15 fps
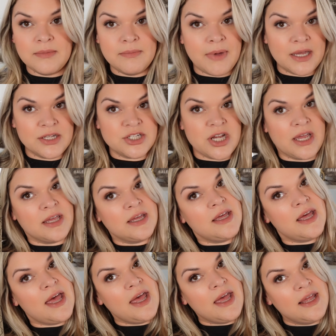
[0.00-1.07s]
my giant
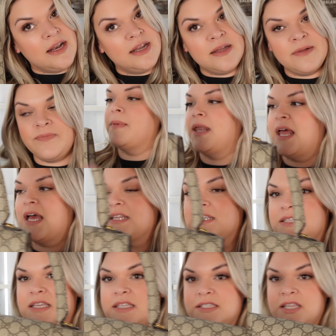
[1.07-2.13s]
head. It has
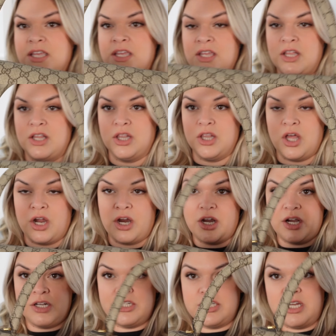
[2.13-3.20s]
this
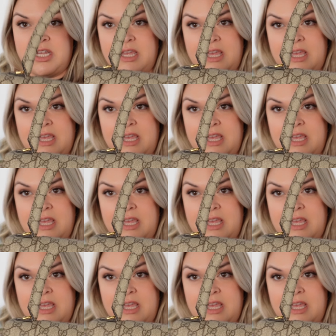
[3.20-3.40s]
large